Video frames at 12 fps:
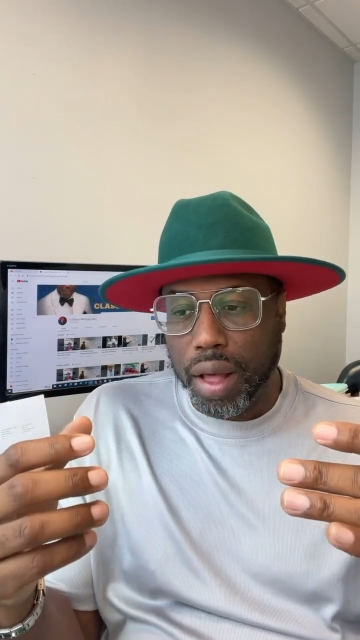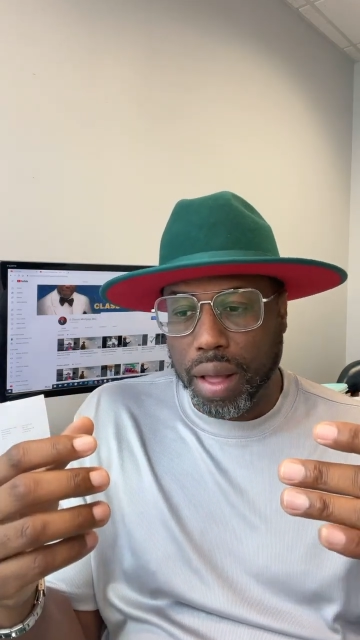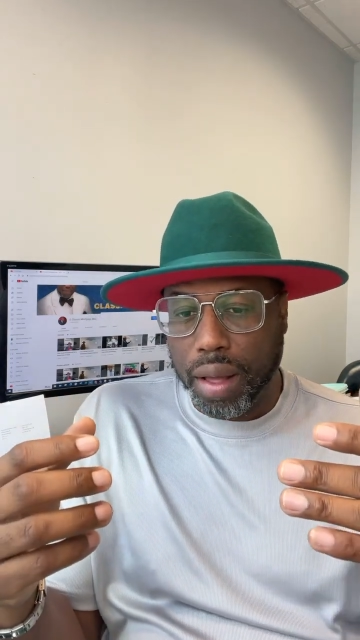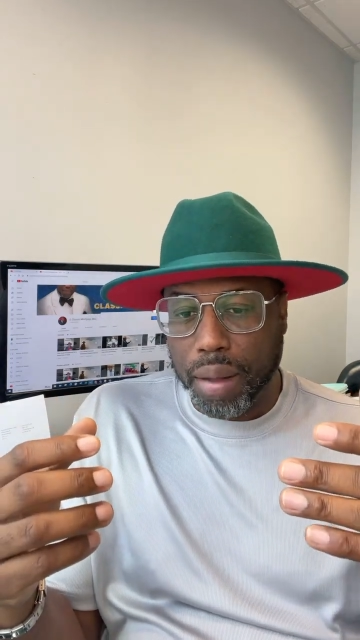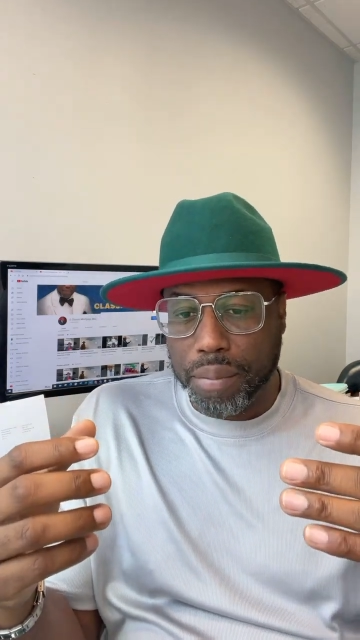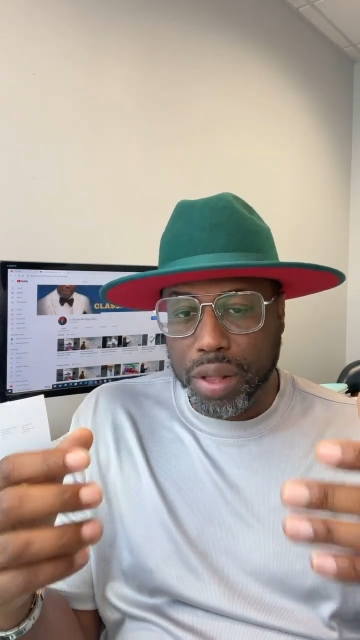
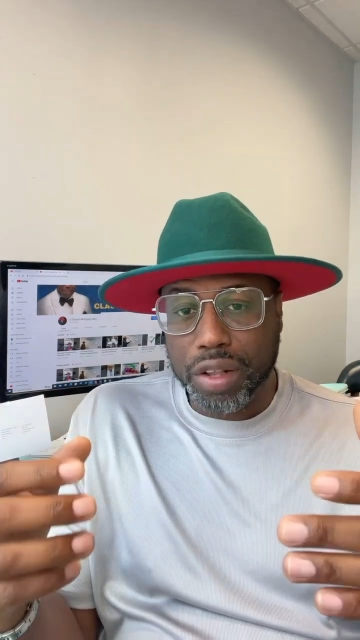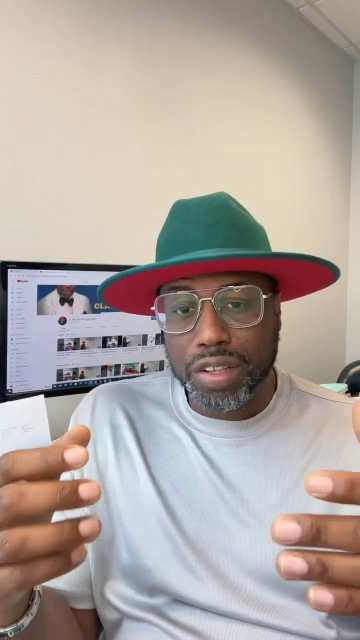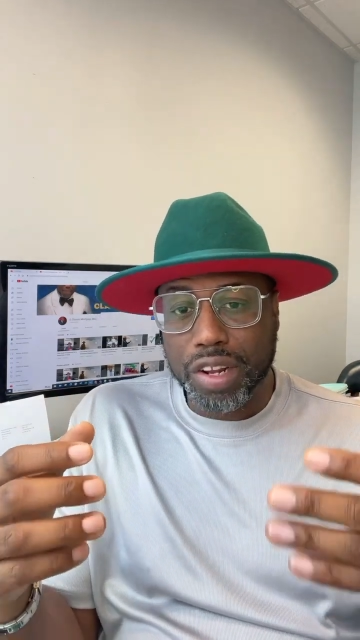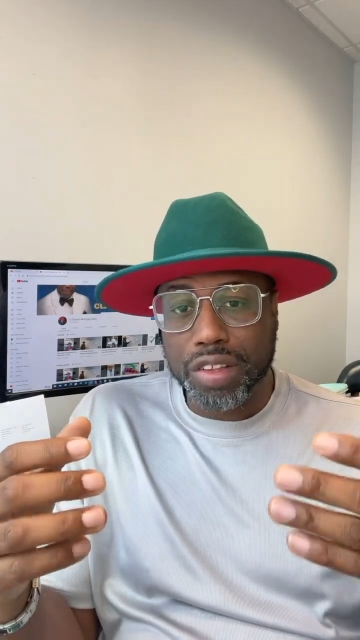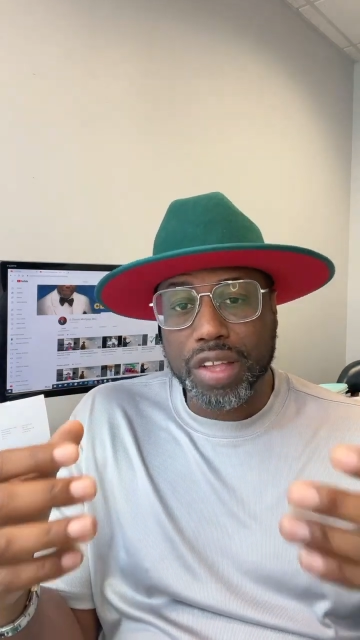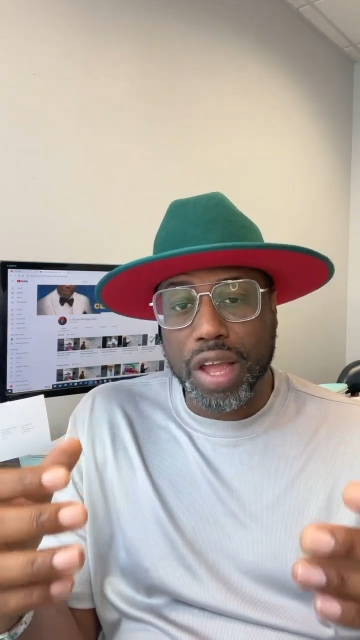
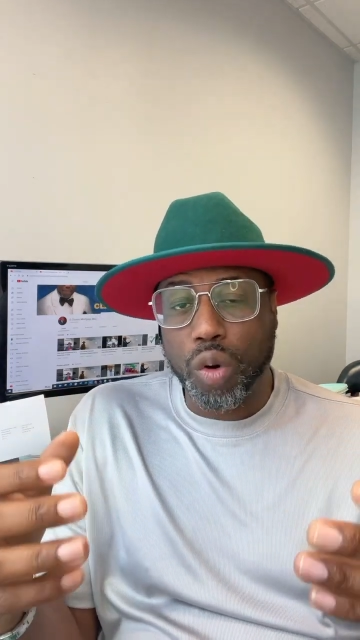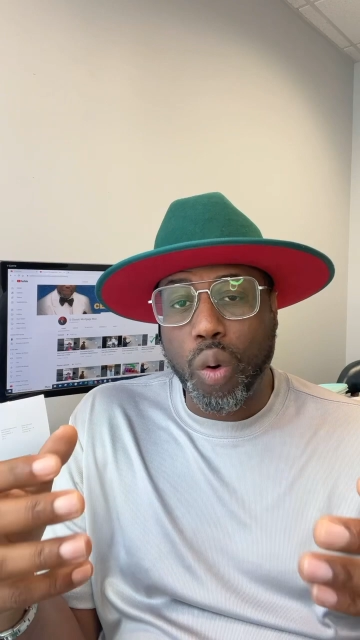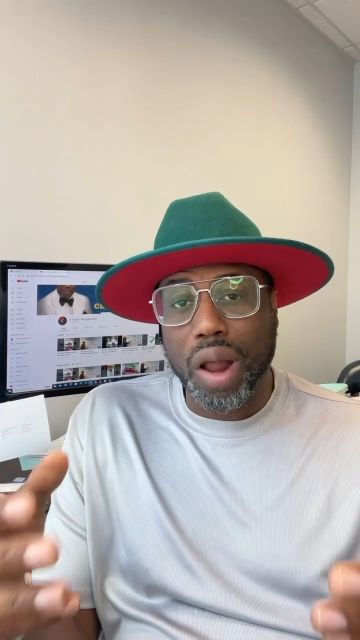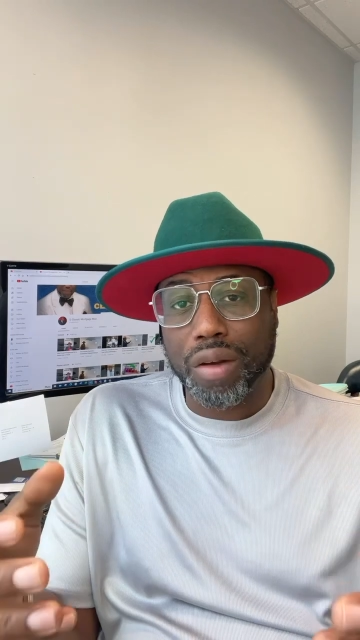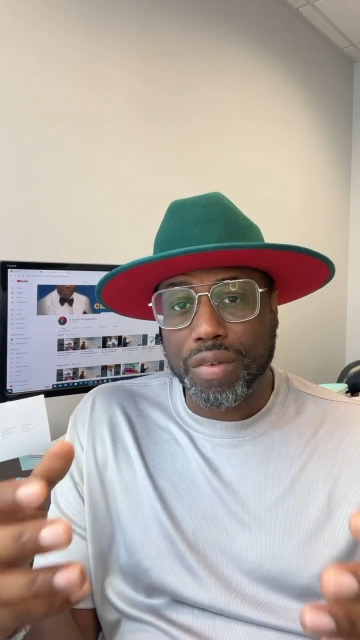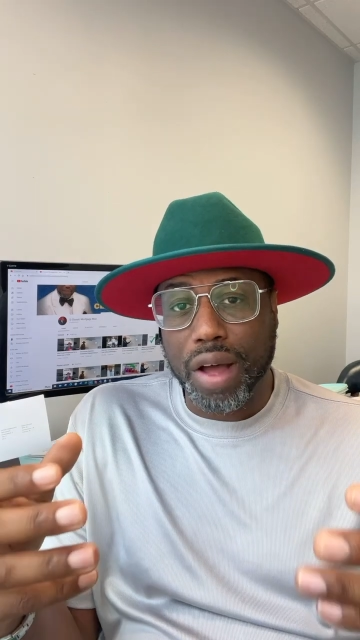ability to stay
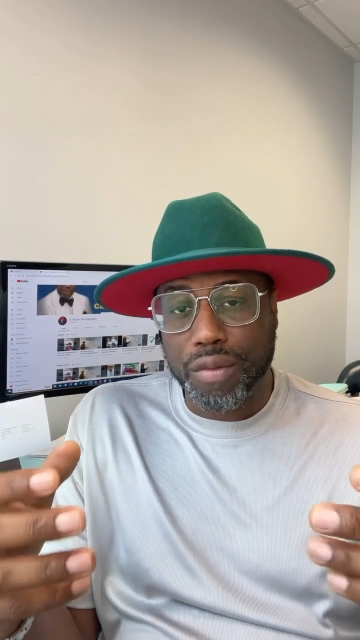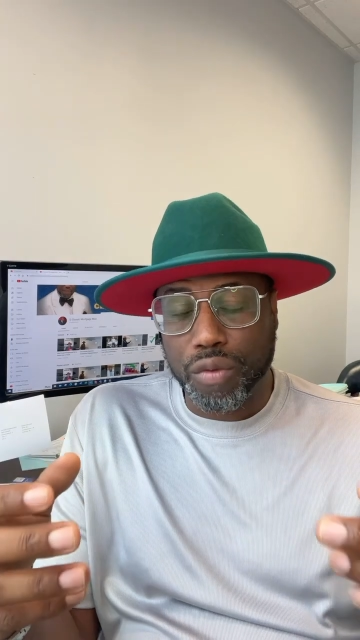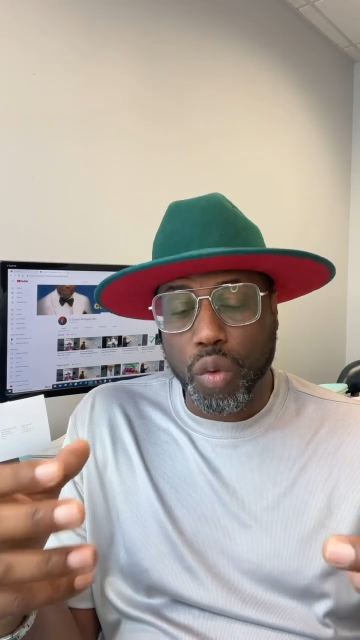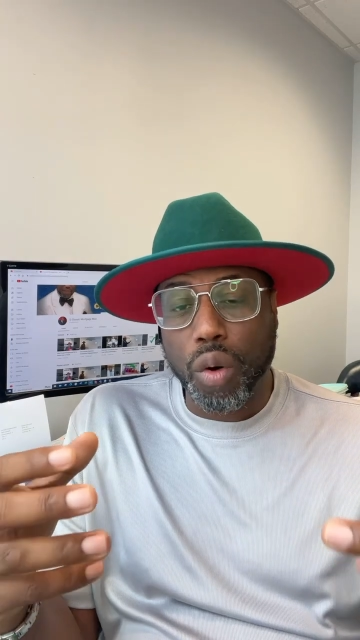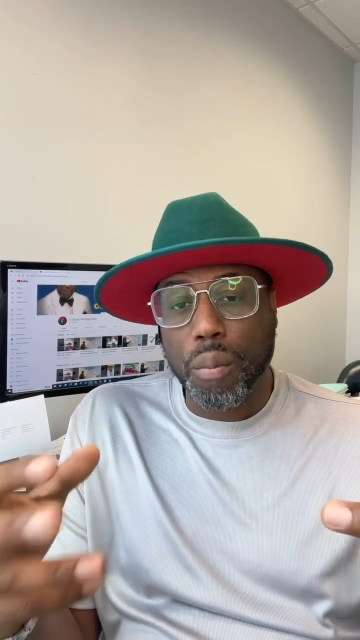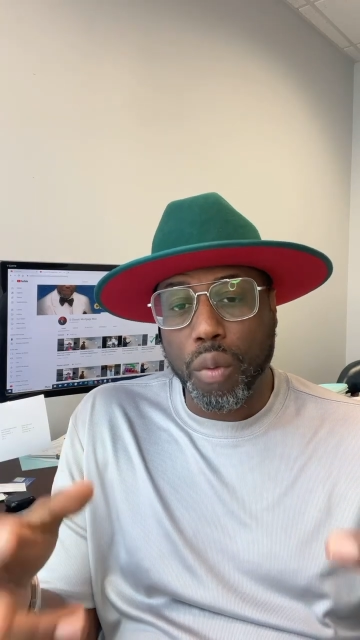qualified
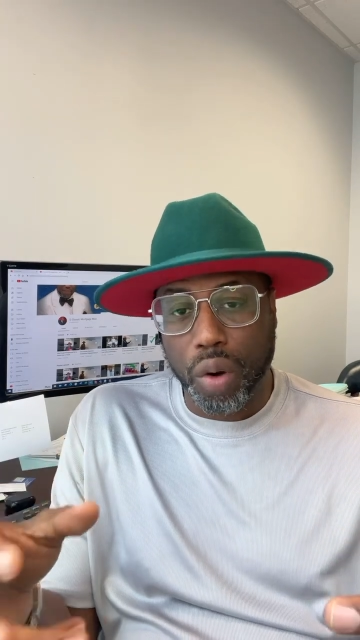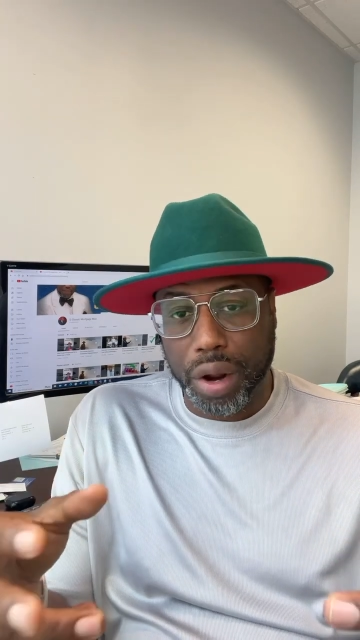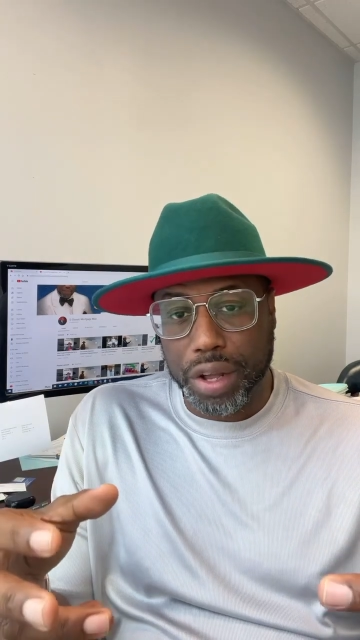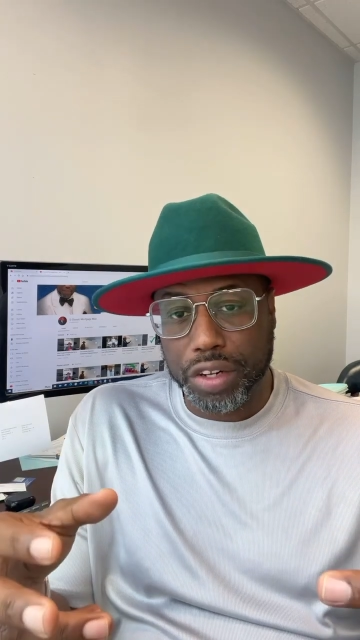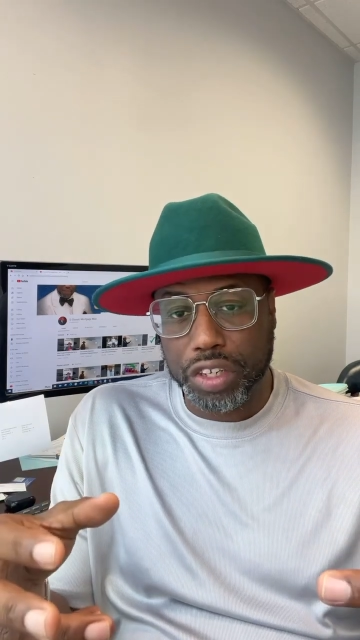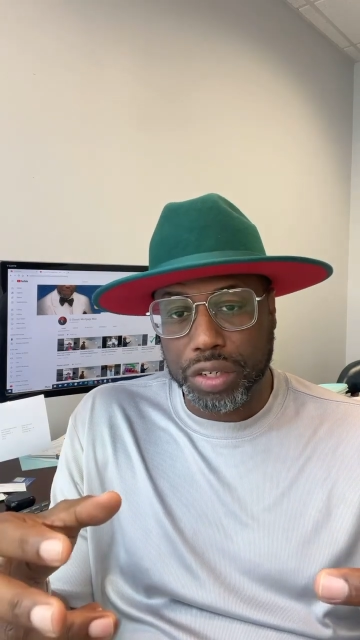for a
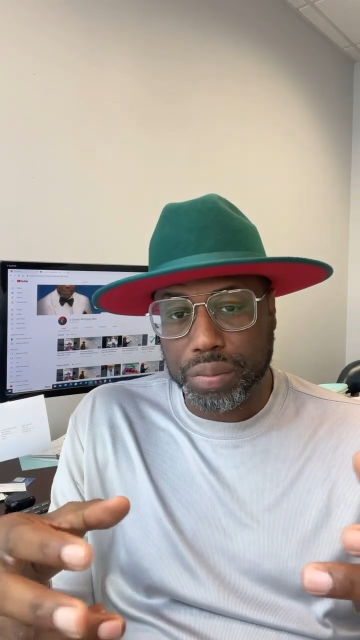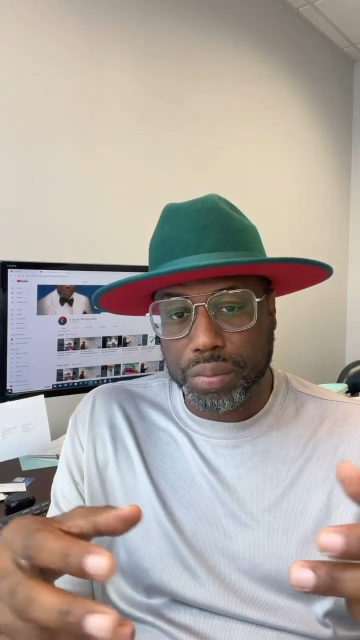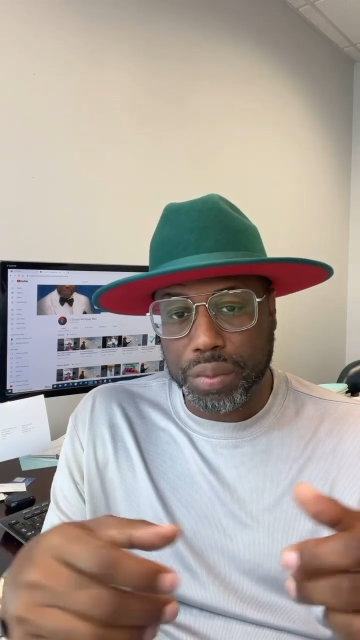mortgage.